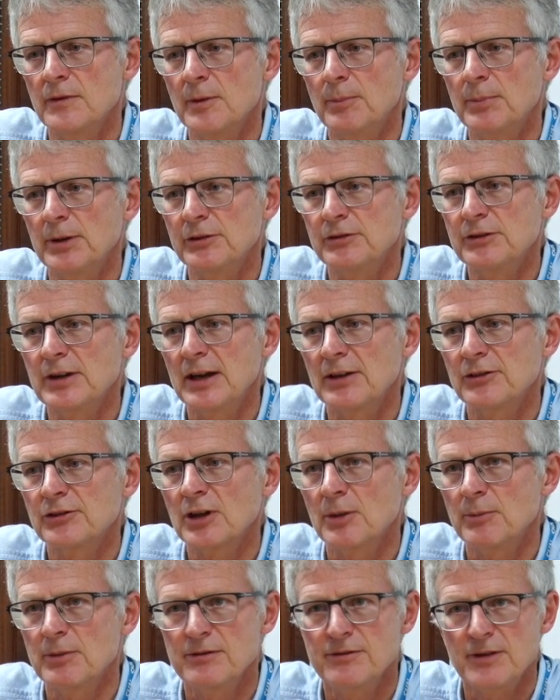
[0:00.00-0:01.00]
the blood tests
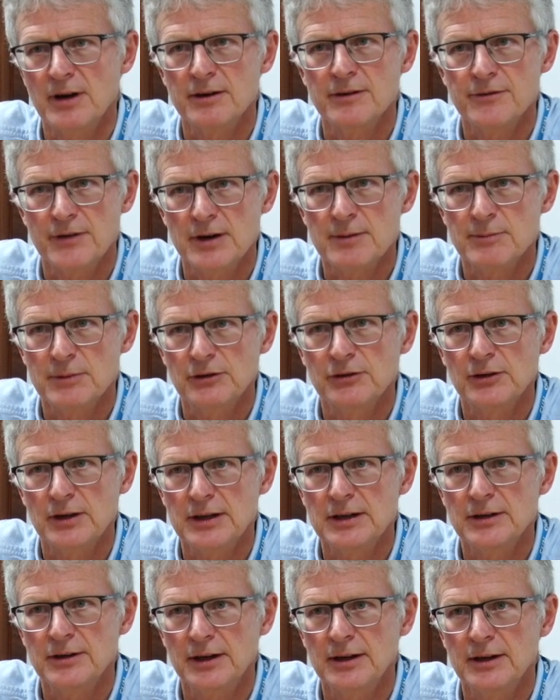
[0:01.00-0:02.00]
can be very, very
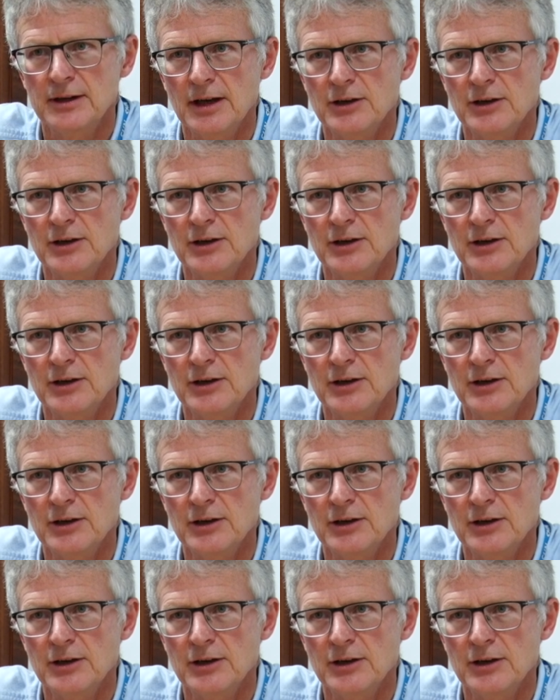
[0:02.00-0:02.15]
misleading,